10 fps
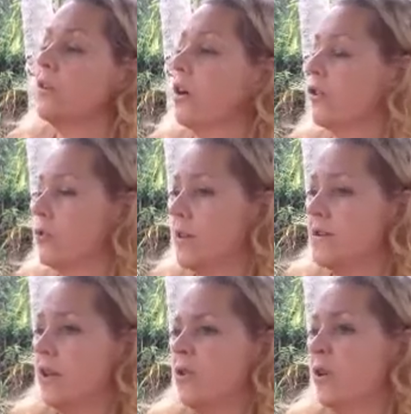to my doctor
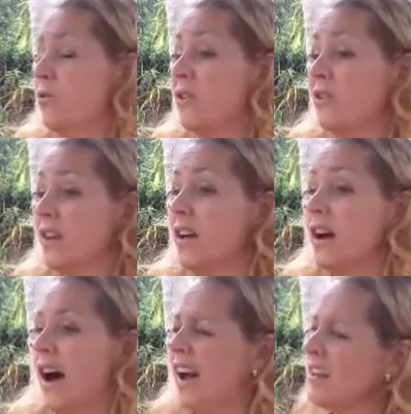and said, you know what?
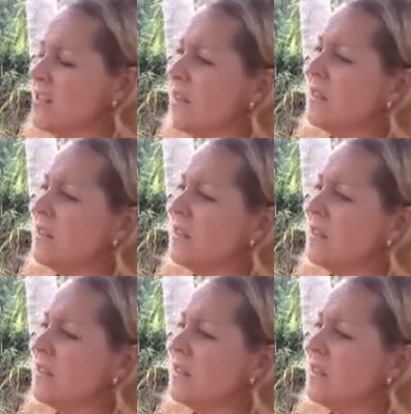Actually,